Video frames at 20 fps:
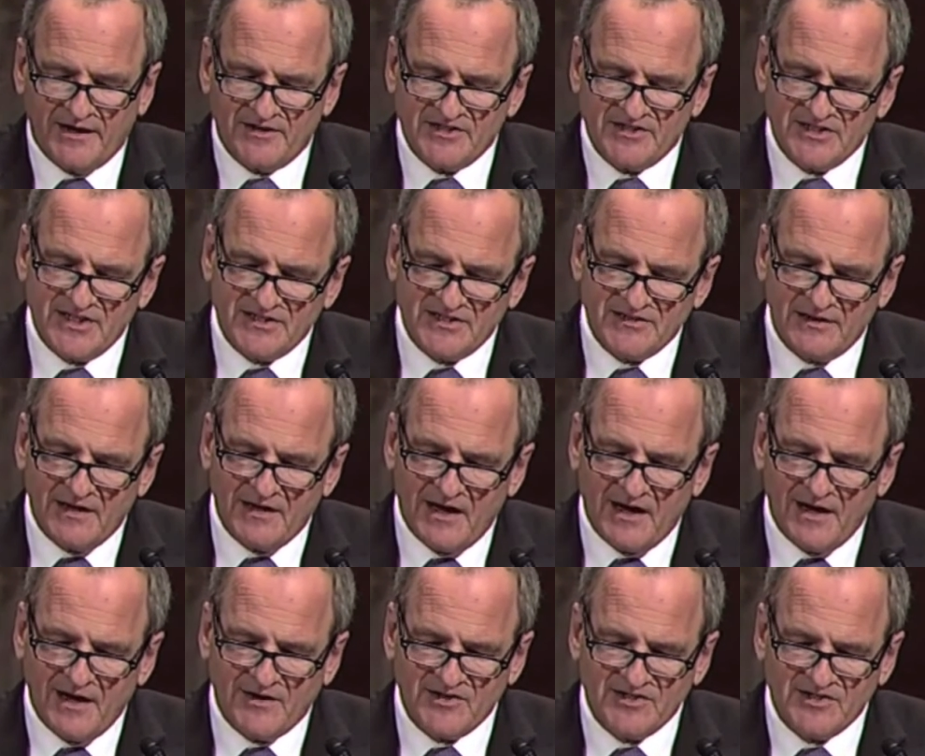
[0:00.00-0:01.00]
and insist
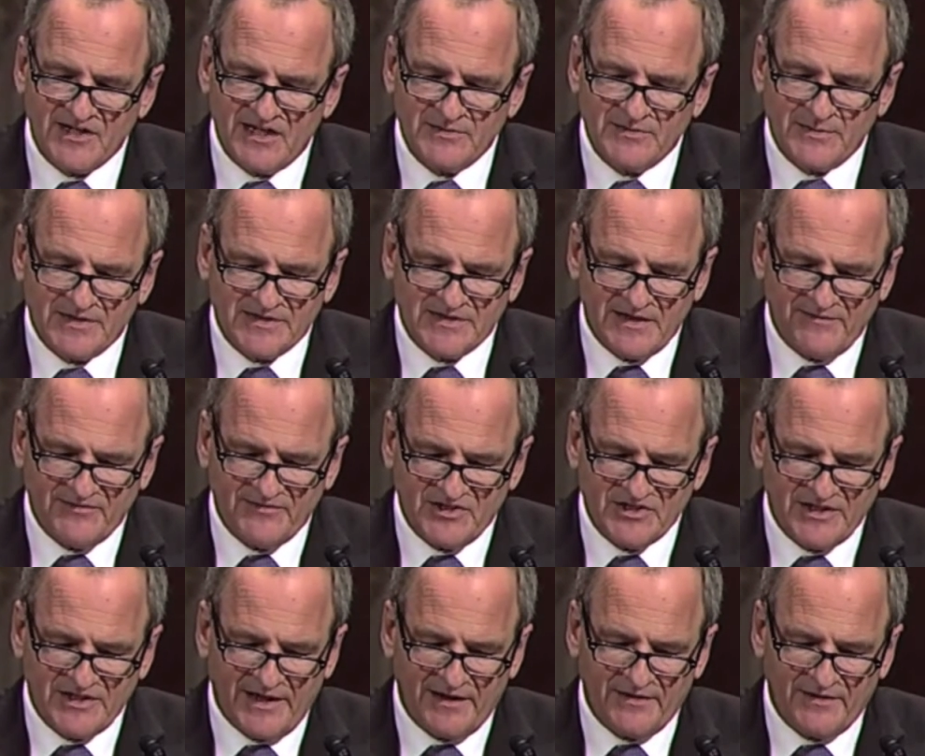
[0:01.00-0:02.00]
on higher seismic
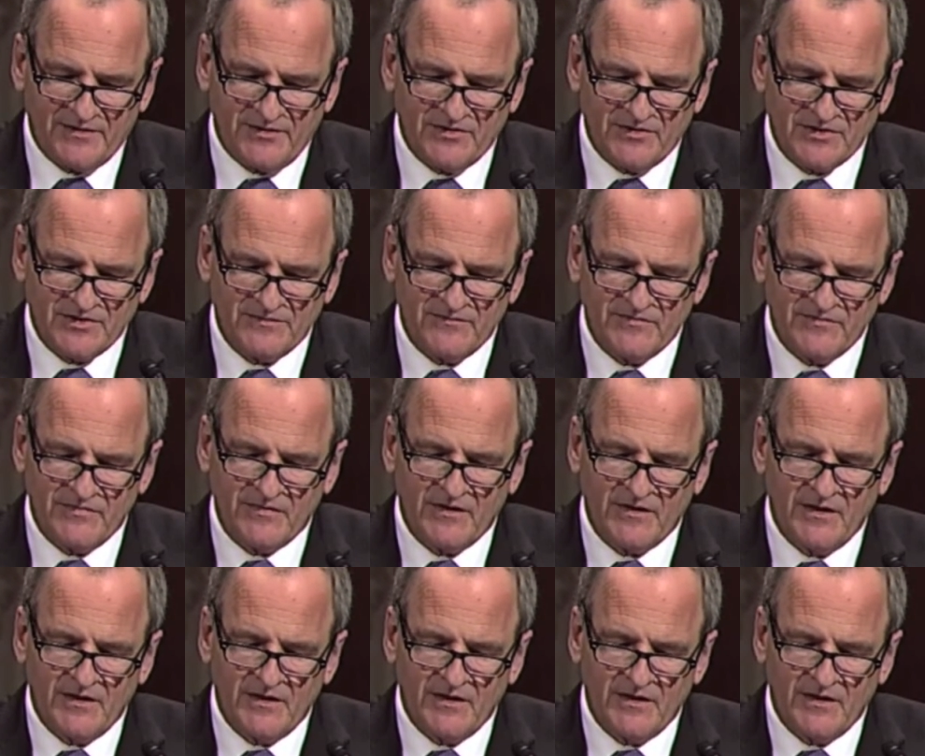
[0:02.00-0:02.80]
safety standards?